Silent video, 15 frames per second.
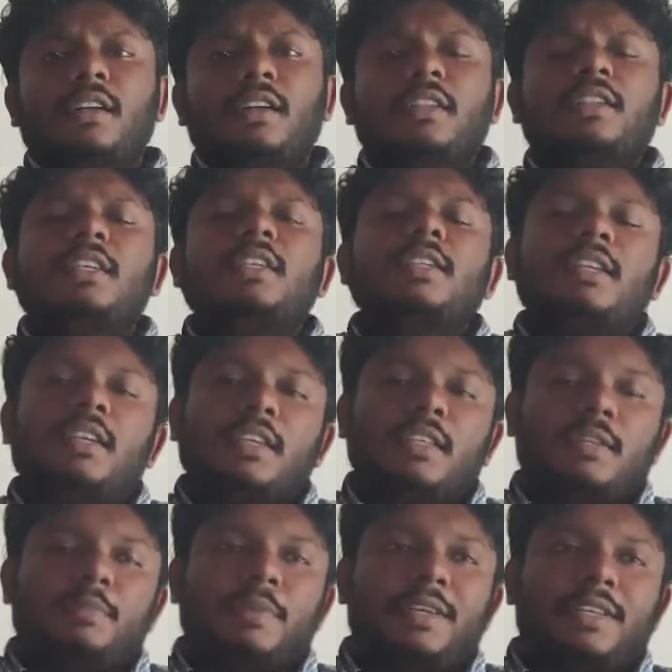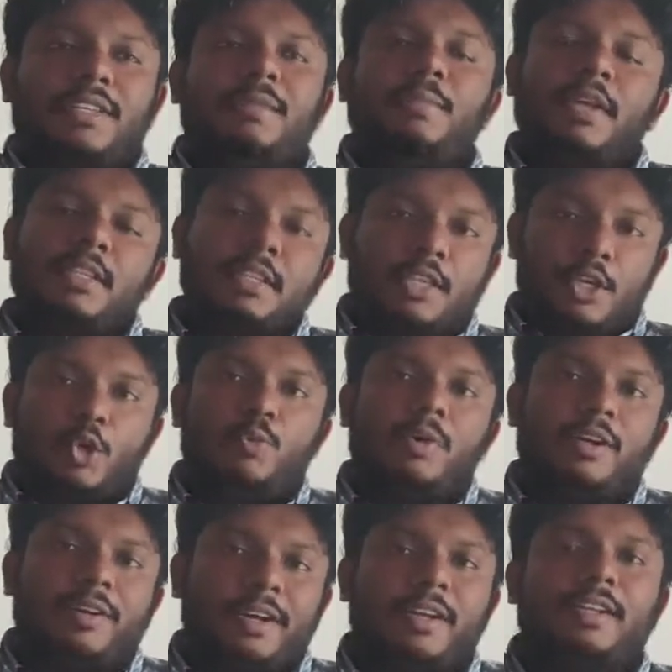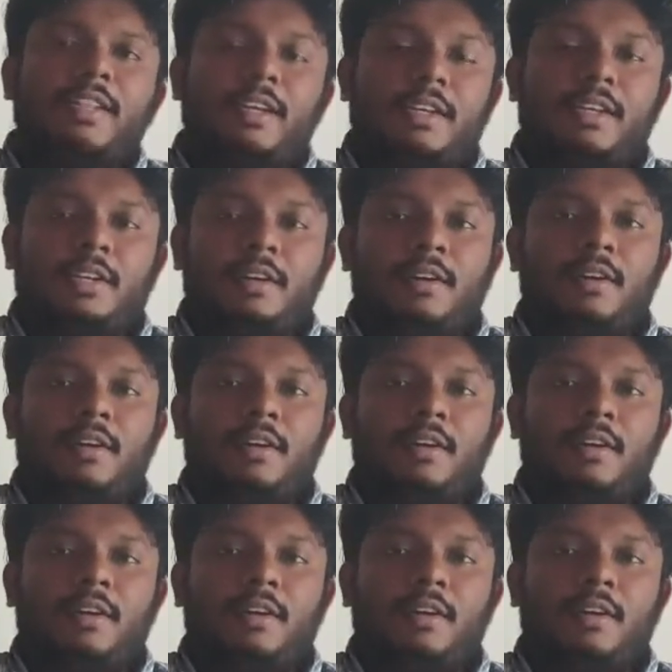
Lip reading: it's a basic human right that